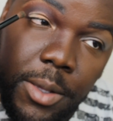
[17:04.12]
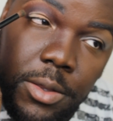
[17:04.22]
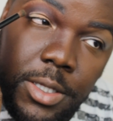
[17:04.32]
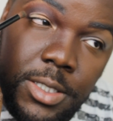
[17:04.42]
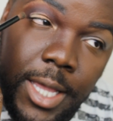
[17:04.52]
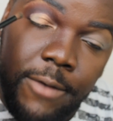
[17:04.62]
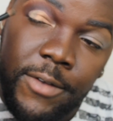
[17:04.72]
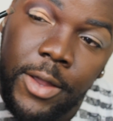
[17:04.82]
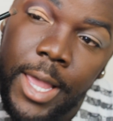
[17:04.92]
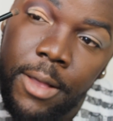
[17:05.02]
it on this
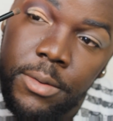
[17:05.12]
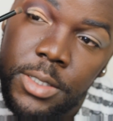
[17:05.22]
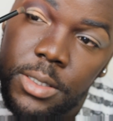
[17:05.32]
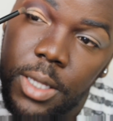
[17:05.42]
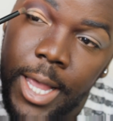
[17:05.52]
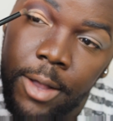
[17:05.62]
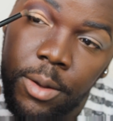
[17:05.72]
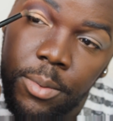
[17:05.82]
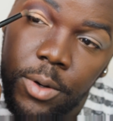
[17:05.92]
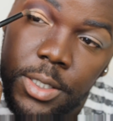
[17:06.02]
very
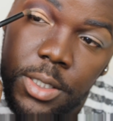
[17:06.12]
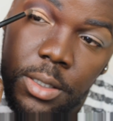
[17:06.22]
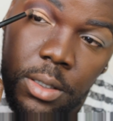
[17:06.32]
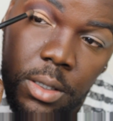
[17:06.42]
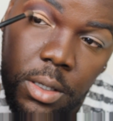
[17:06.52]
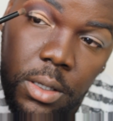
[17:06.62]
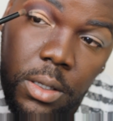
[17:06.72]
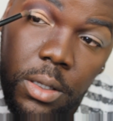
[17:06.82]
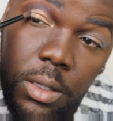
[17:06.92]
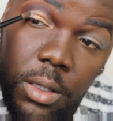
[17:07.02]
outer portion,
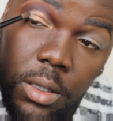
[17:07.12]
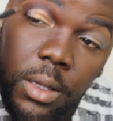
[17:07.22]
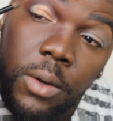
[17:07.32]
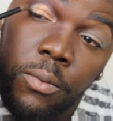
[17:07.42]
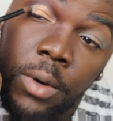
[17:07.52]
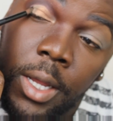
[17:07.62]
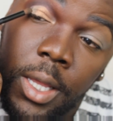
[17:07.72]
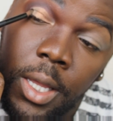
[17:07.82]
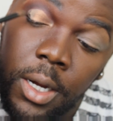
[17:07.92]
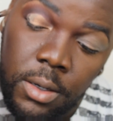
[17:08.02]
like right
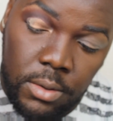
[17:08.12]
here.